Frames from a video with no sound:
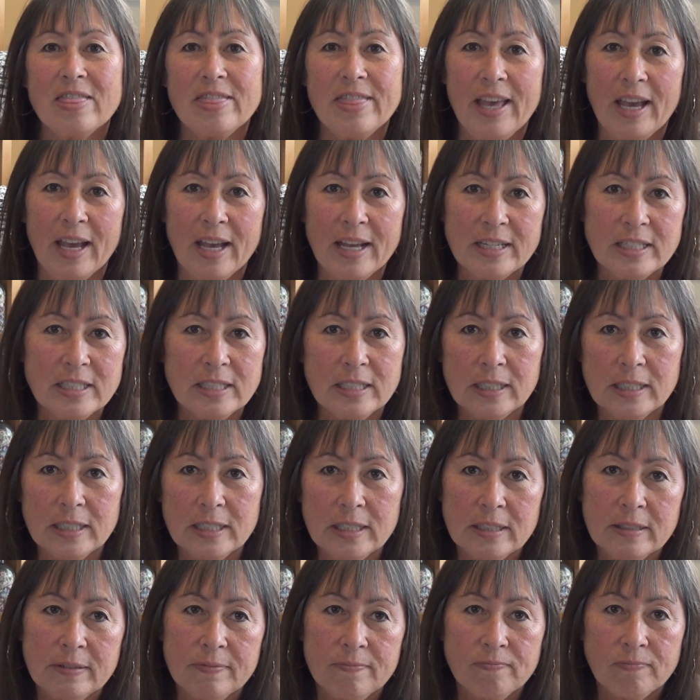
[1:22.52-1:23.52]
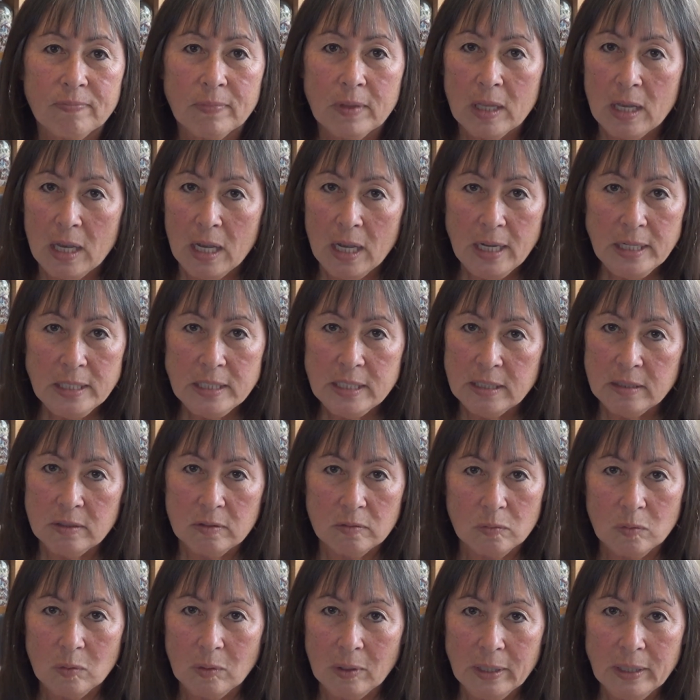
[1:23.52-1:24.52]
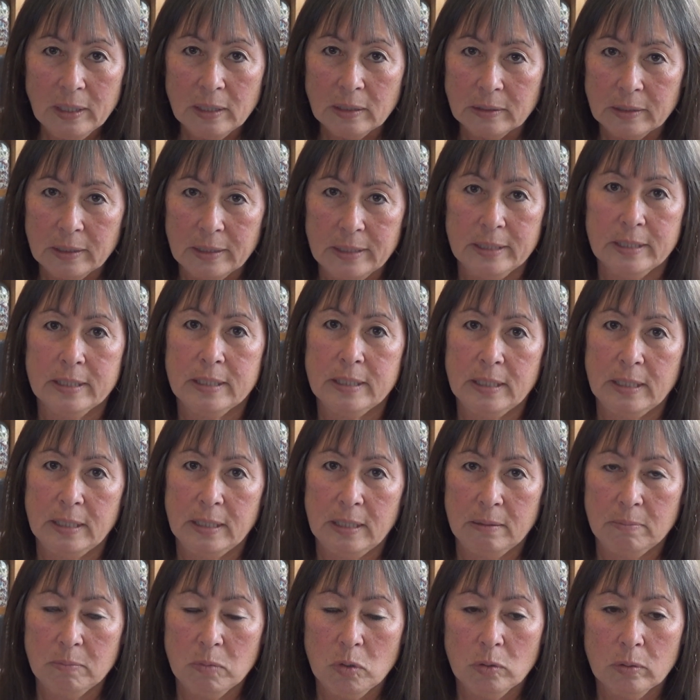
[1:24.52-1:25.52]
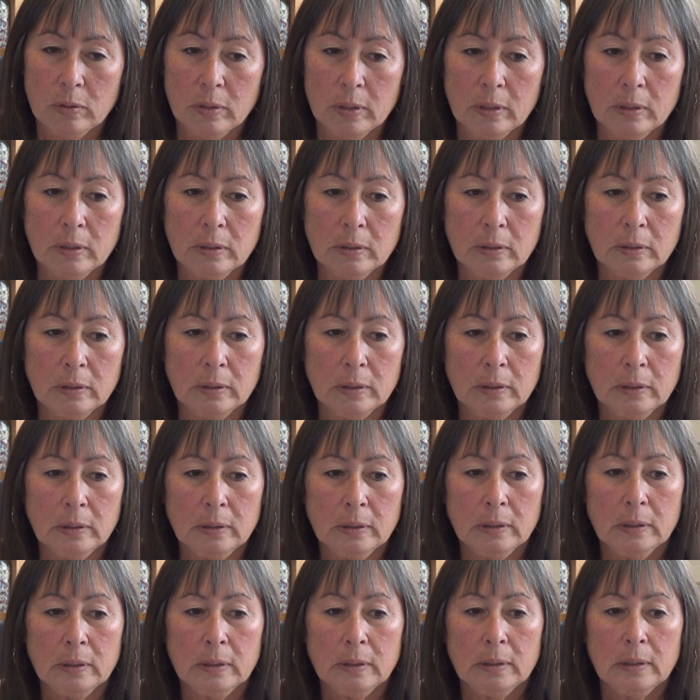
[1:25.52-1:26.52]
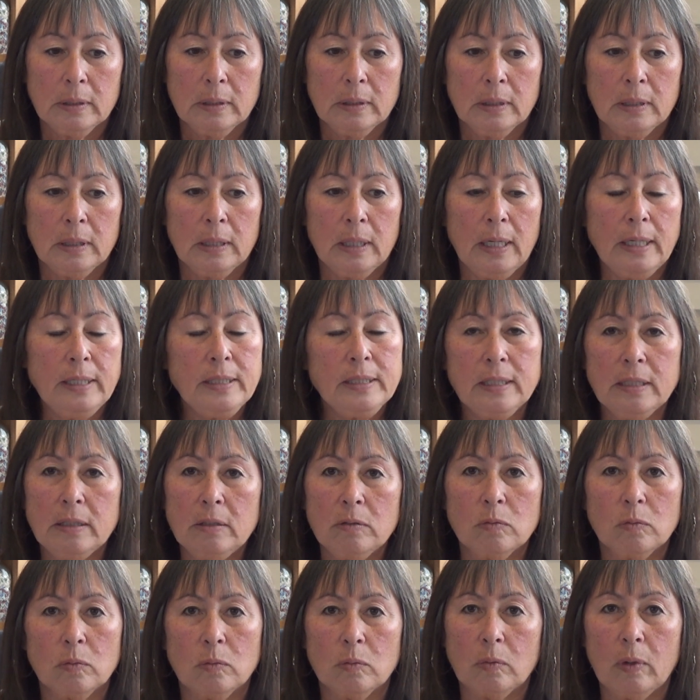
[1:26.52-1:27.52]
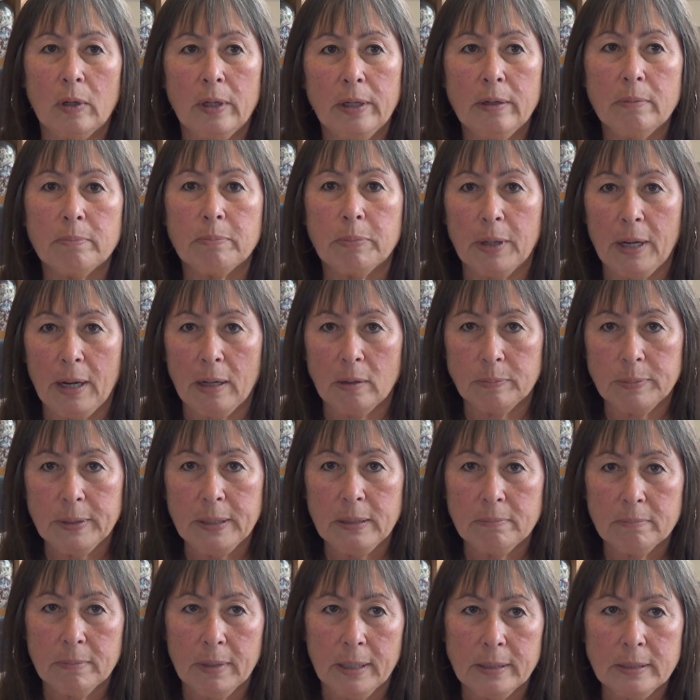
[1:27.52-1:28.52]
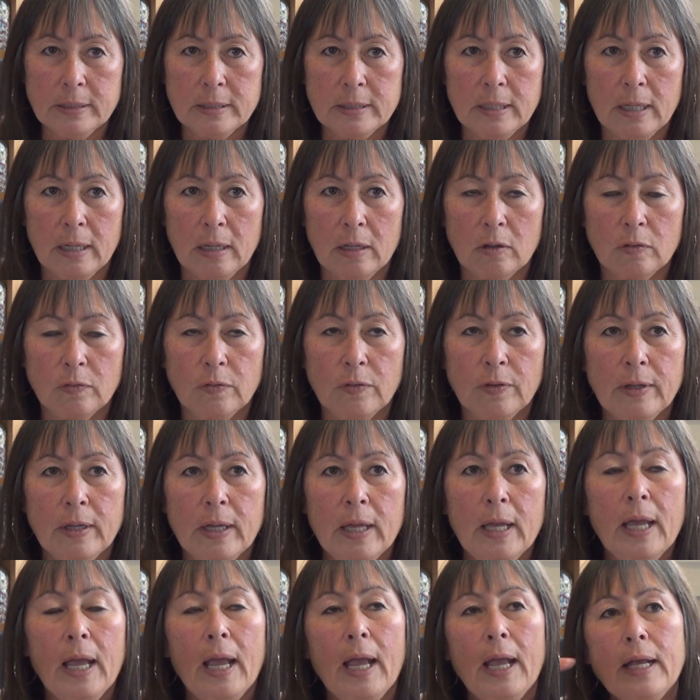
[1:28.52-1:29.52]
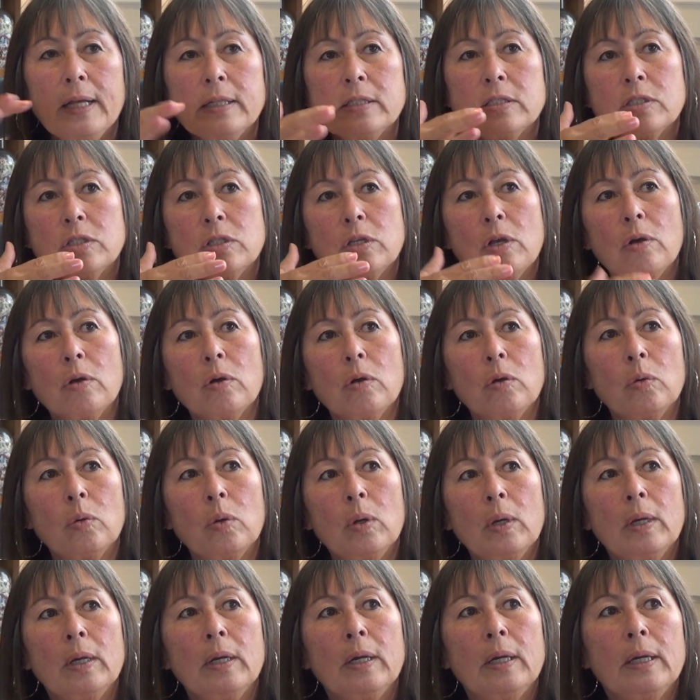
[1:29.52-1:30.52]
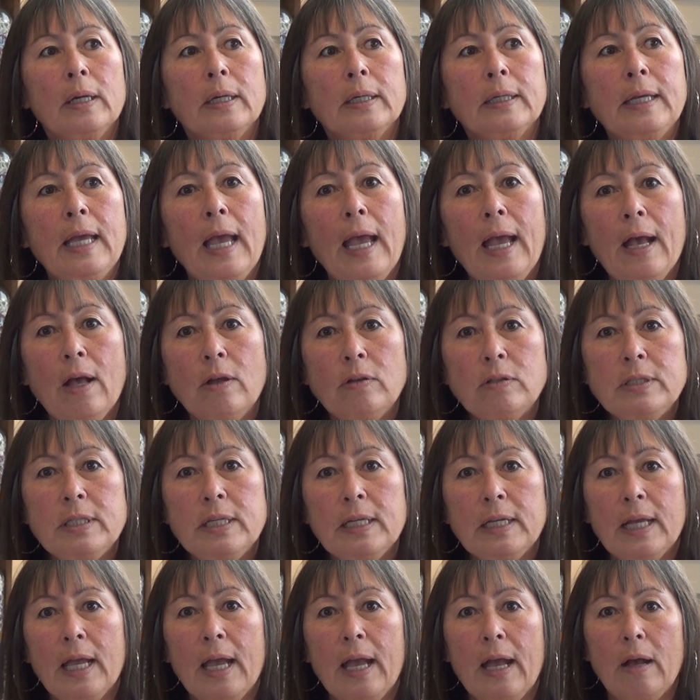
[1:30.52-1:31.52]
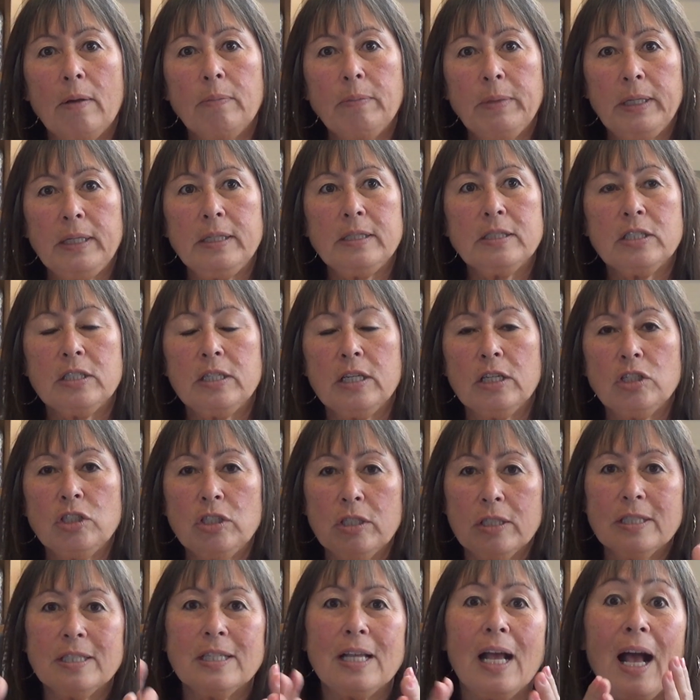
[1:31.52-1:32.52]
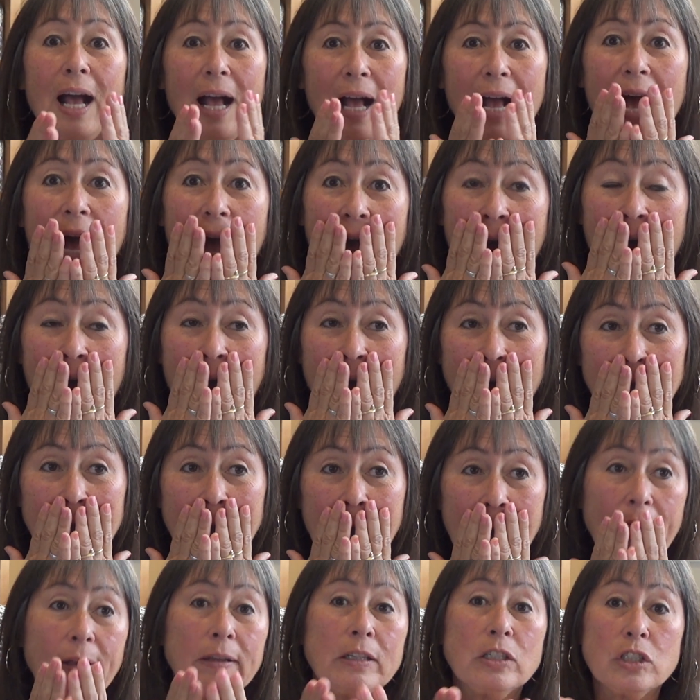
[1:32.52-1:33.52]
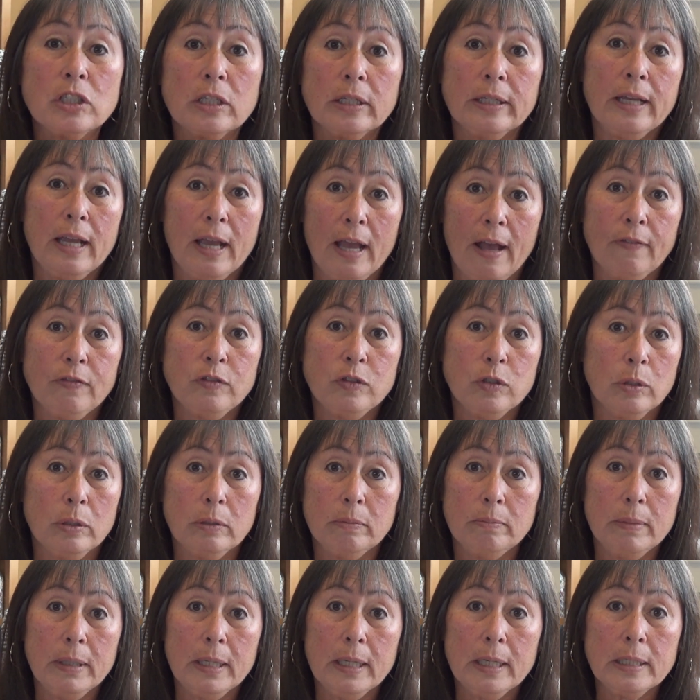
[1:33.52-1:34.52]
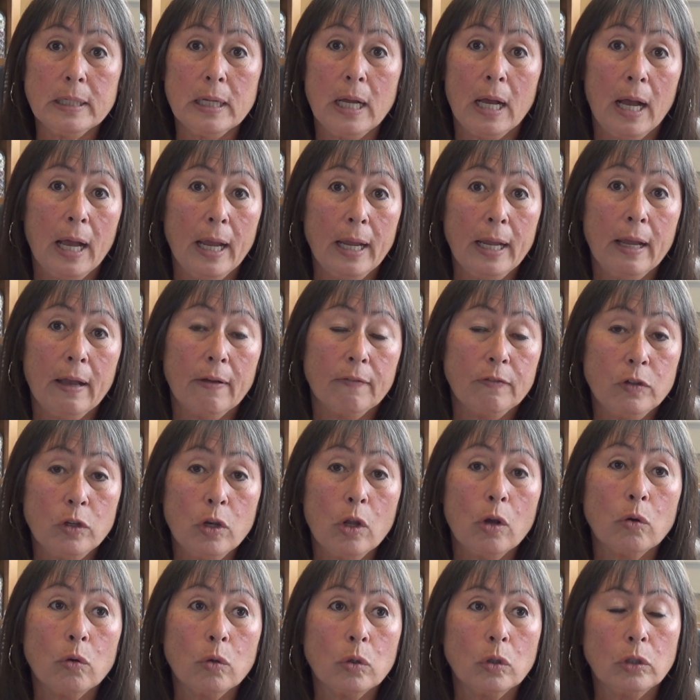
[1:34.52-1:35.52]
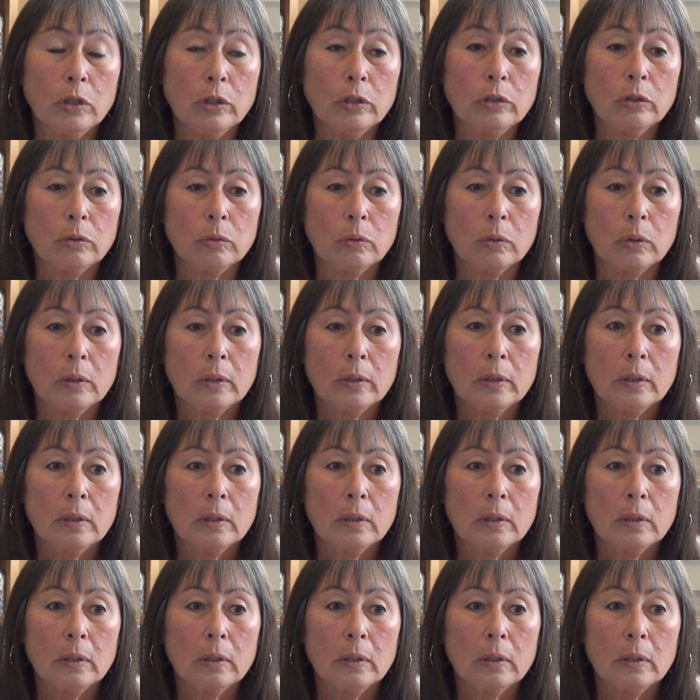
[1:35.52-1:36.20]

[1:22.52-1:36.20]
that I didn't want a list anymore. I didn't want to browbeat myself. And so counting how many stitches, I actually have to admit, I have no clue